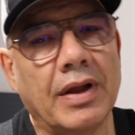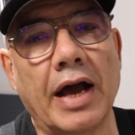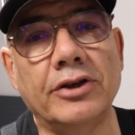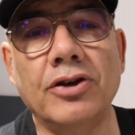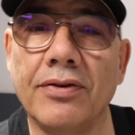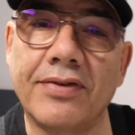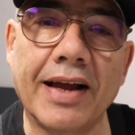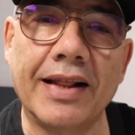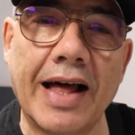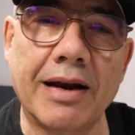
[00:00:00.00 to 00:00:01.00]
I shouldn't say
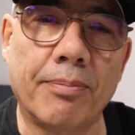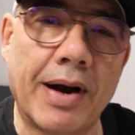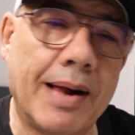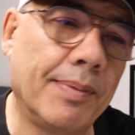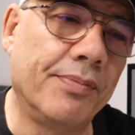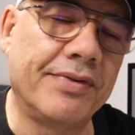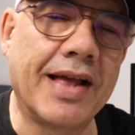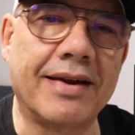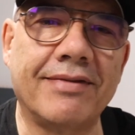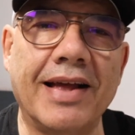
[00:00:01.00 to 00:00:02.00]
a lot of problems.
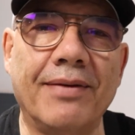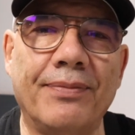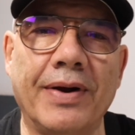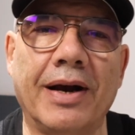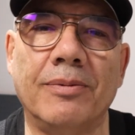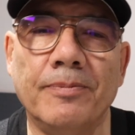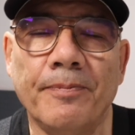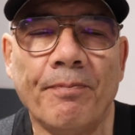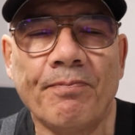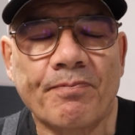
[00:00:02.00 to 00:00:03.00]
That's not fair.
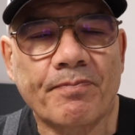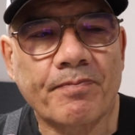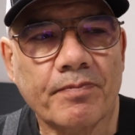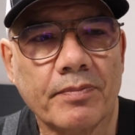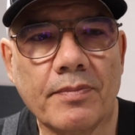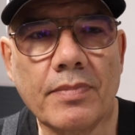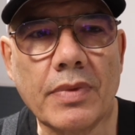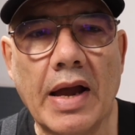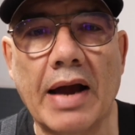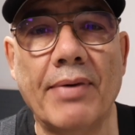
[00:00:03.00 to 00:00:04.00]

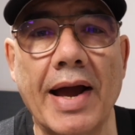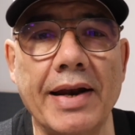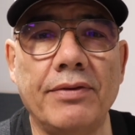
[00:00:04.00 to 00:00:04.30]
I ran